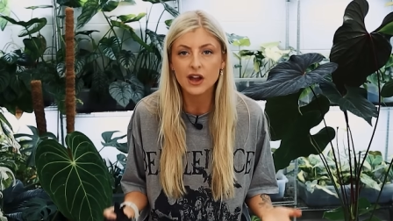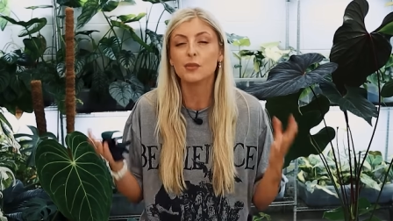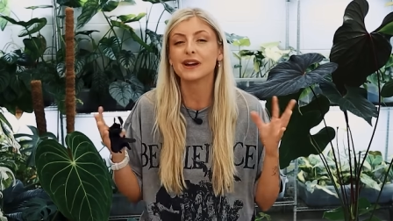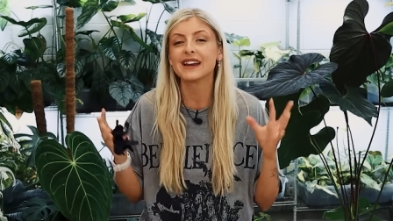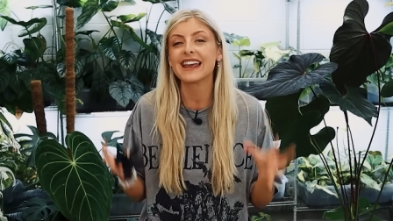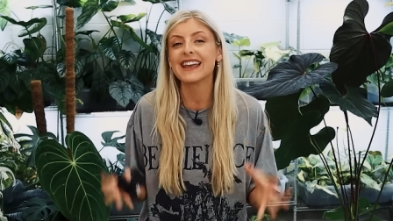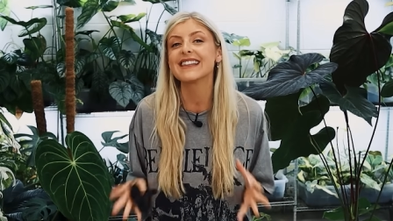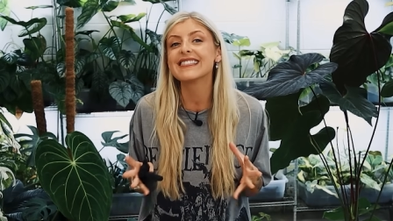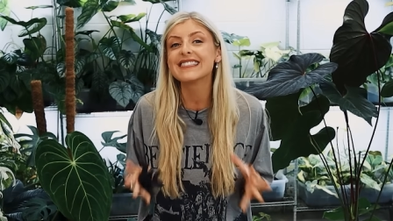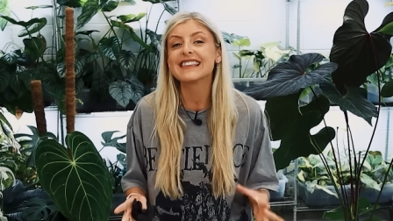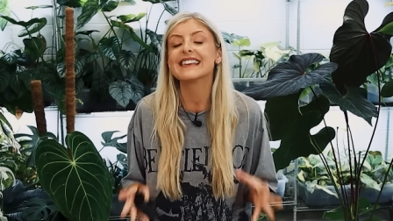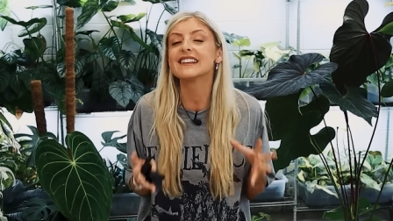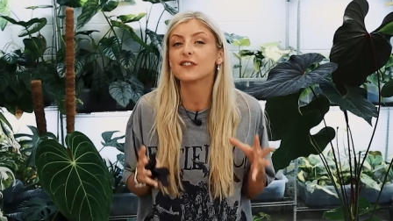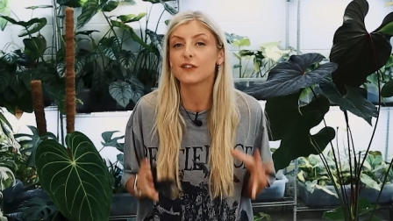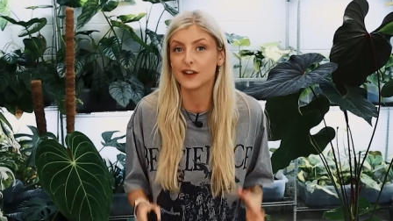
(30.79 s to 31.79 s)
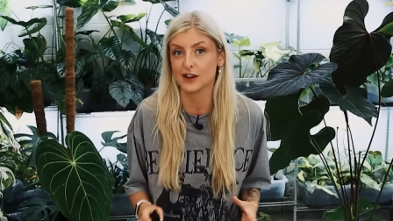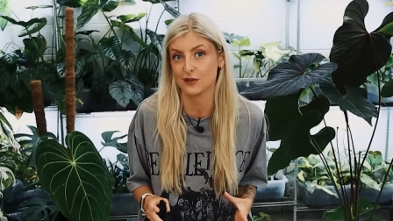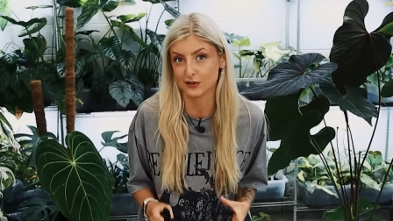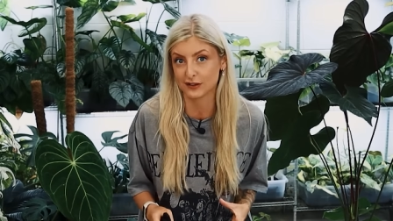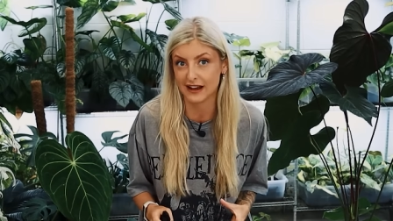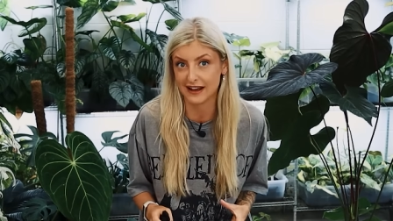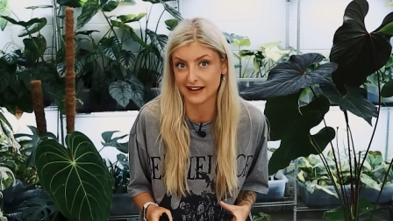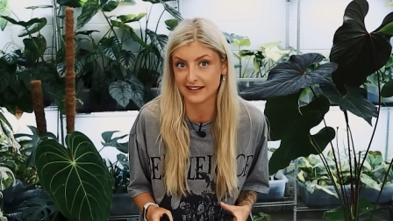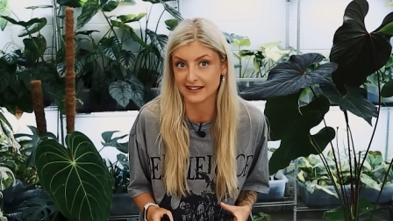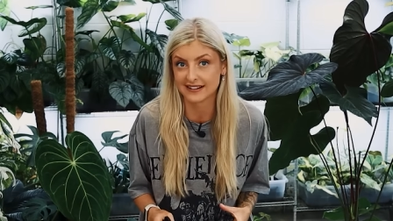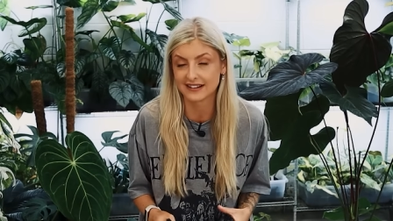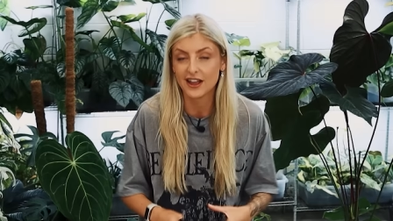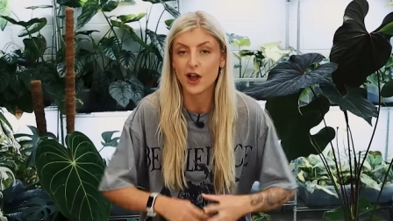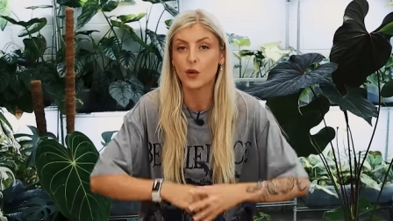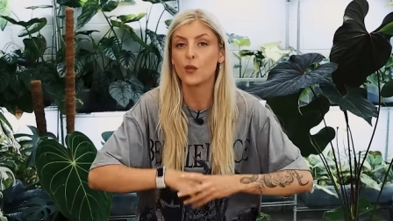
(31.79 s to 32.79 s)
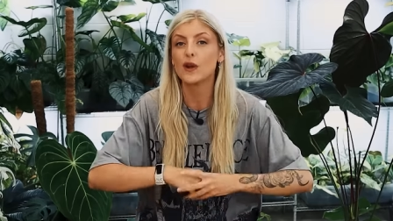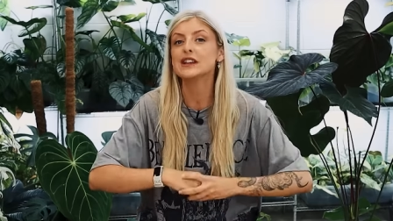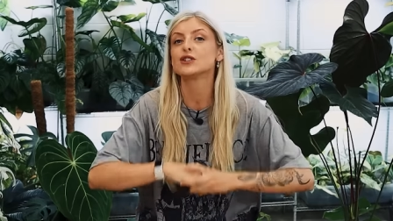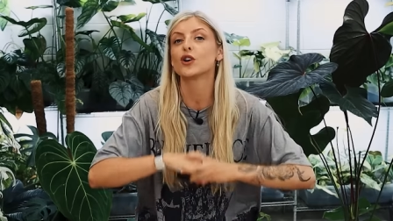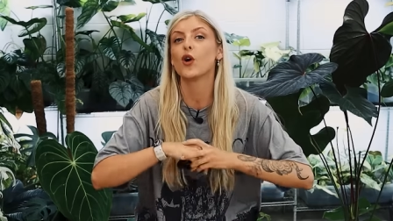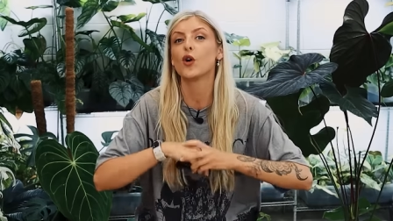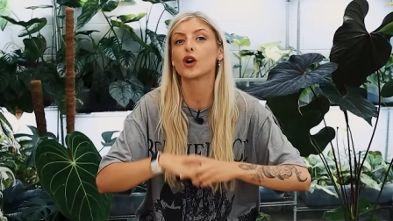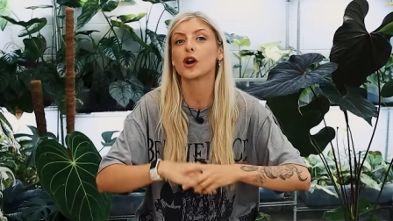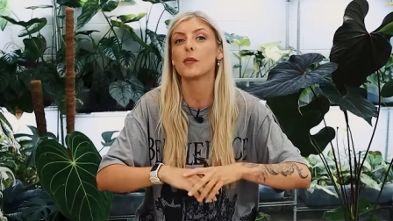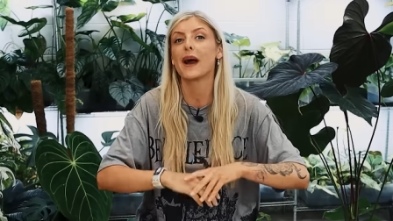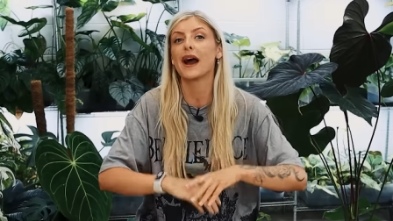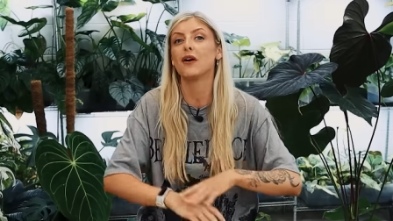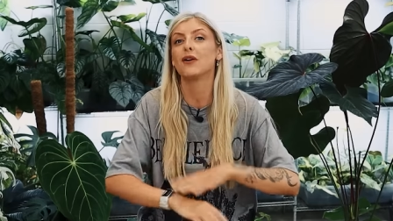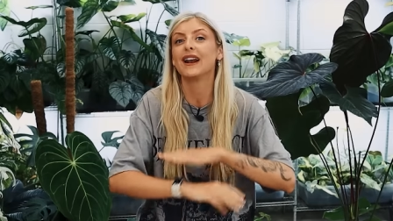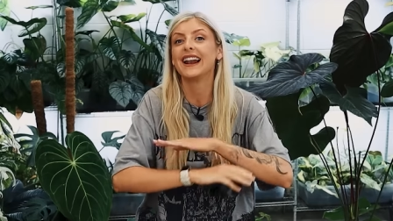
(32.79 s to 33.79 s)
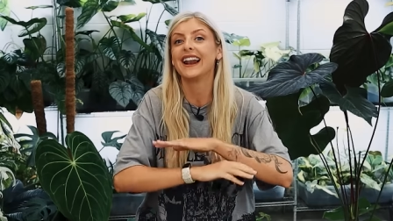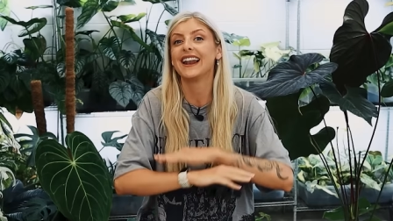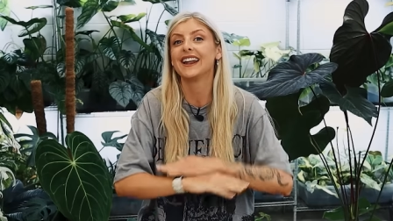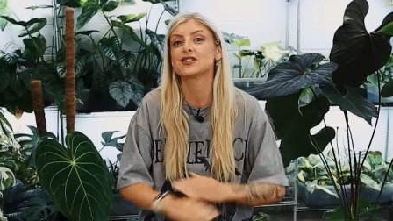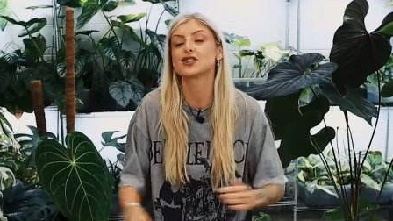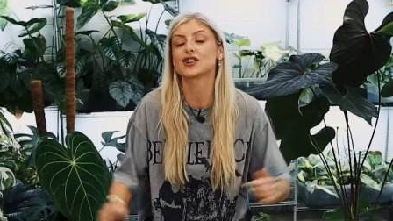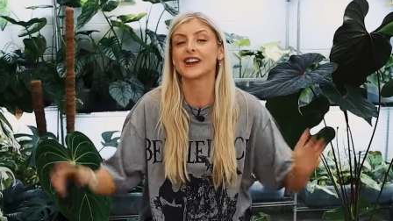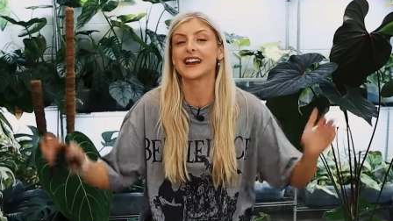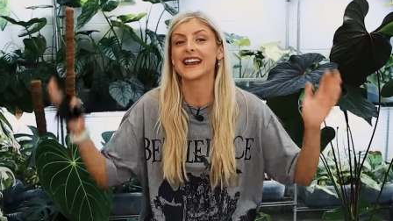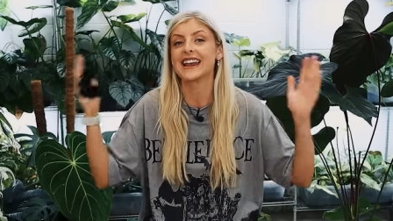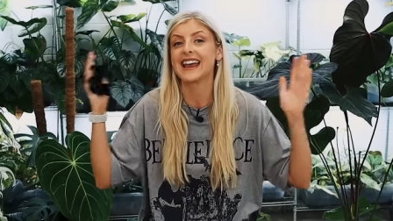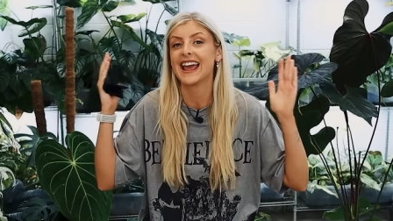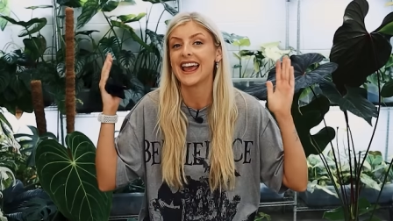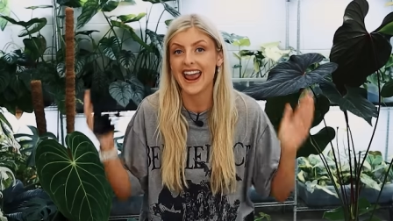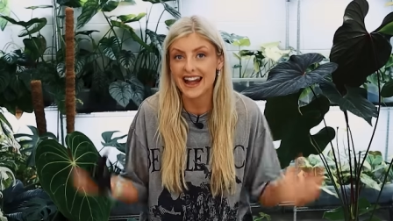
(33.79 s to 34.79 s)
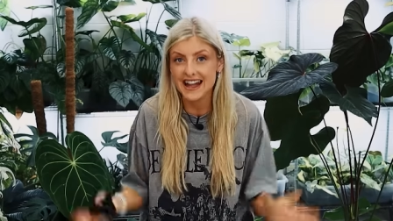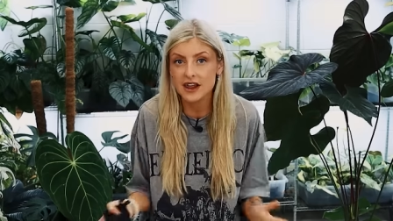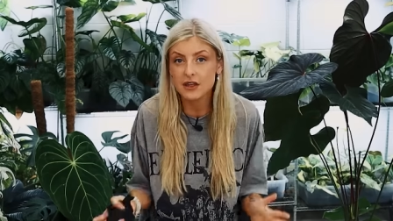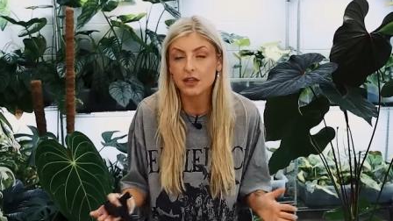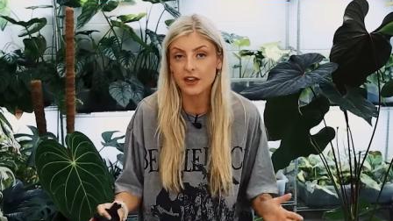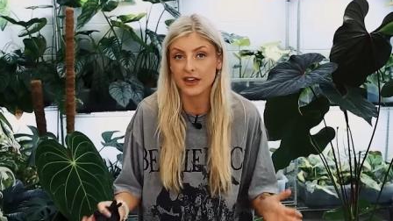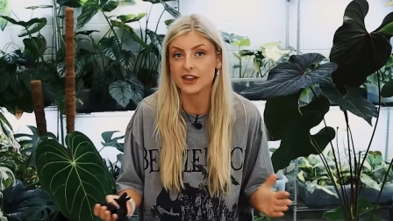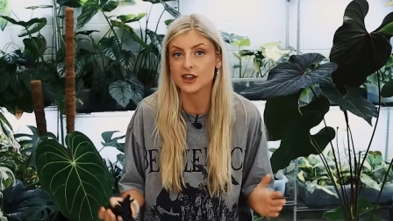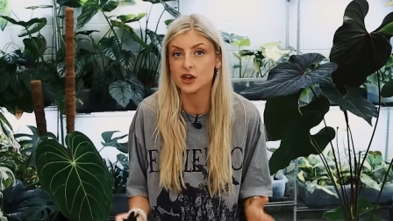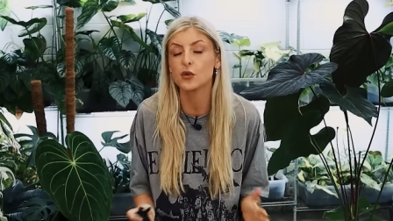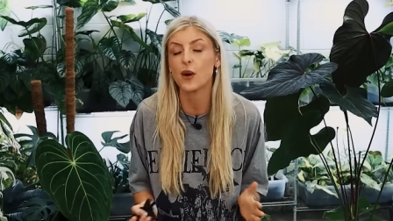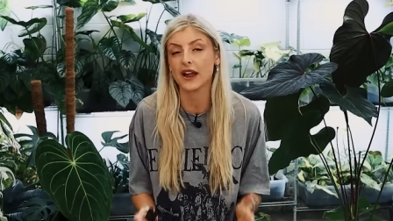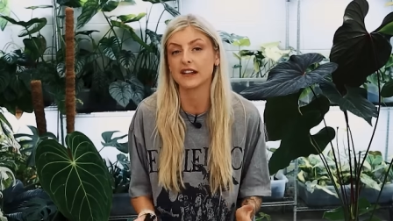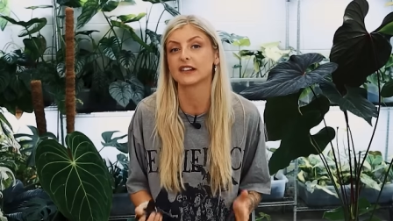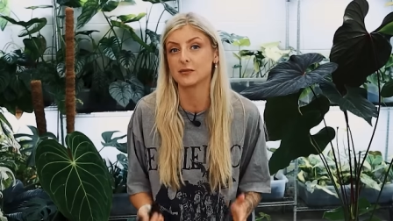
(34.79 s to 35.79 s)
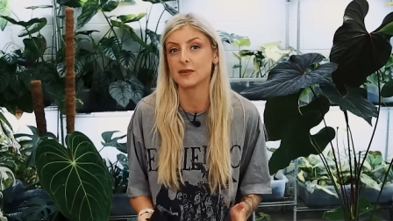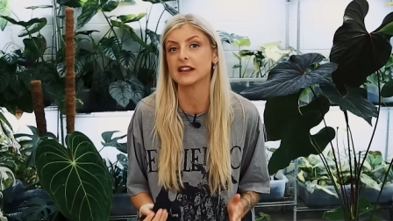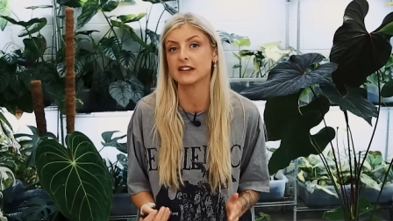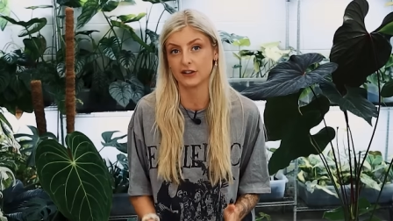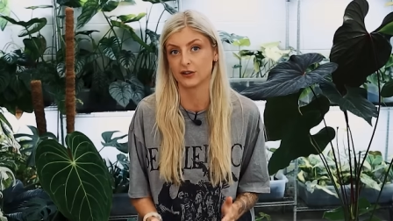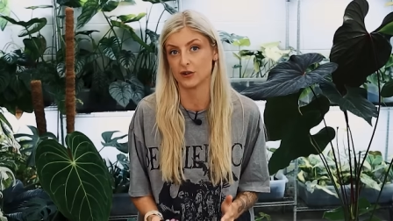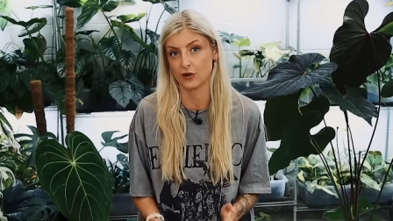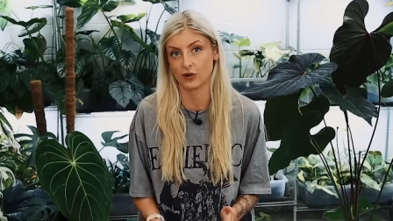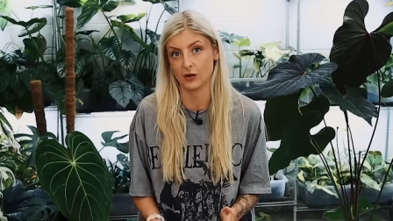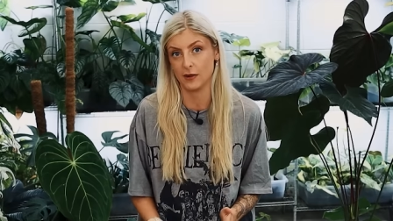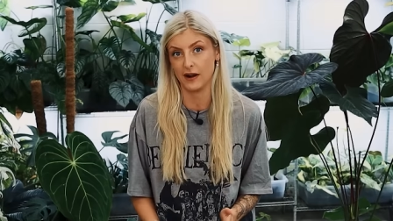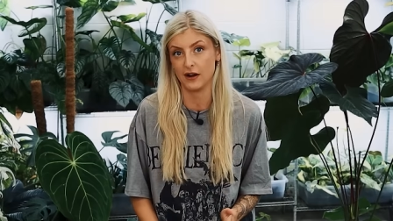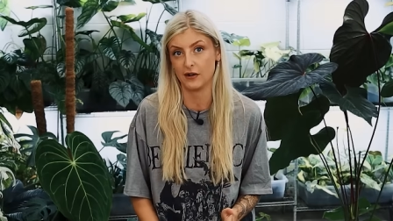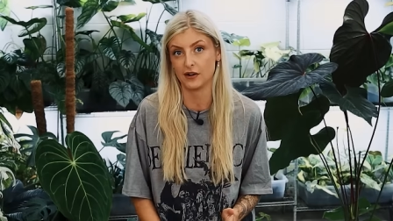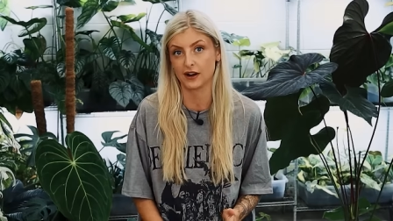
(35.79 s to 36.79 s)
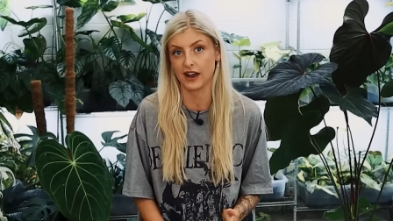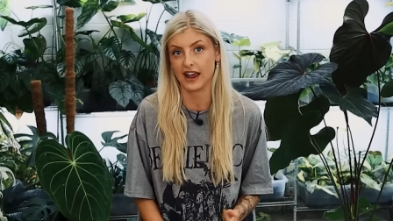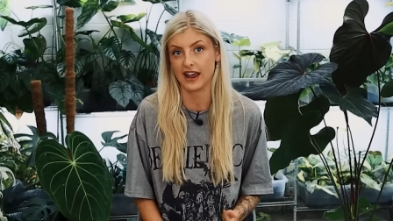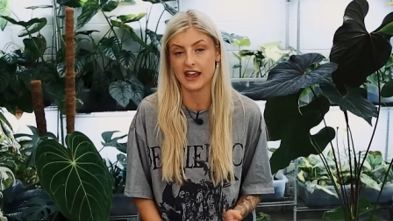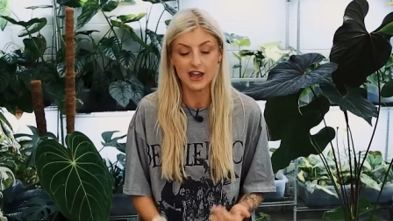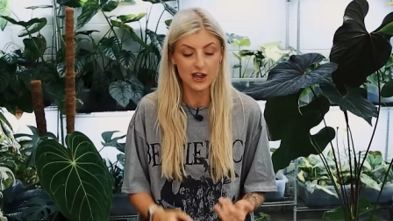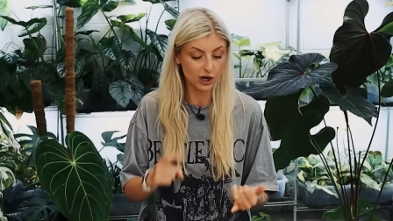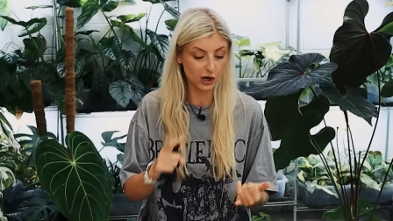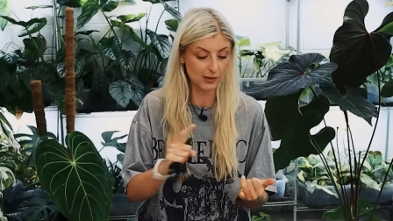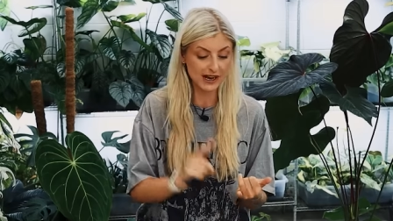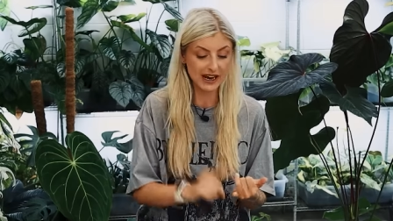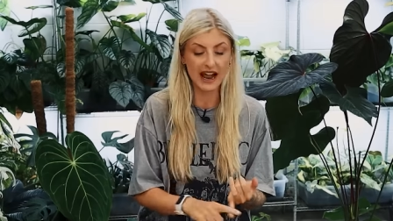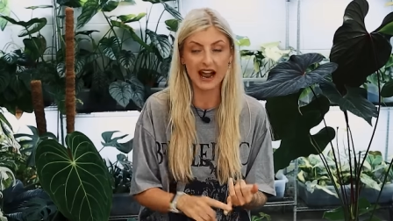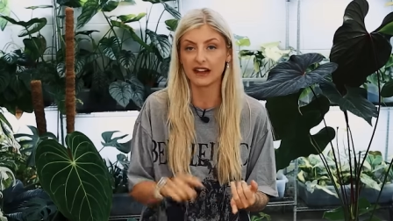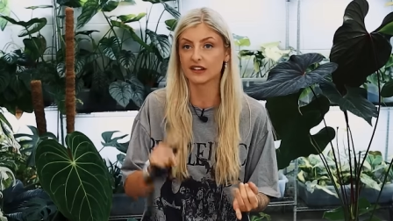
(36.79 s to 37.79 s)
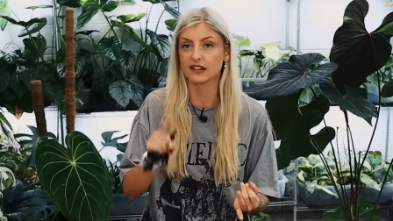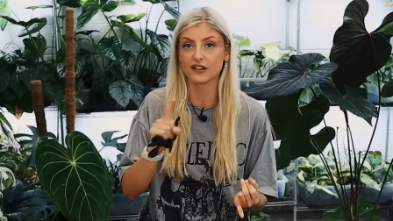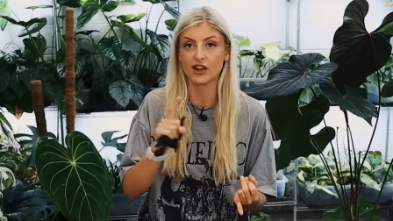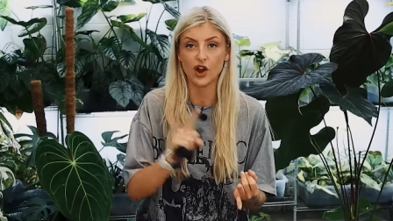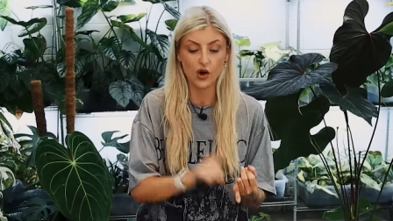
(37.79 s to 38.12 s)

But in these videos, guys, we talk about literally anything you ask me to talk about, okay? Could be cats,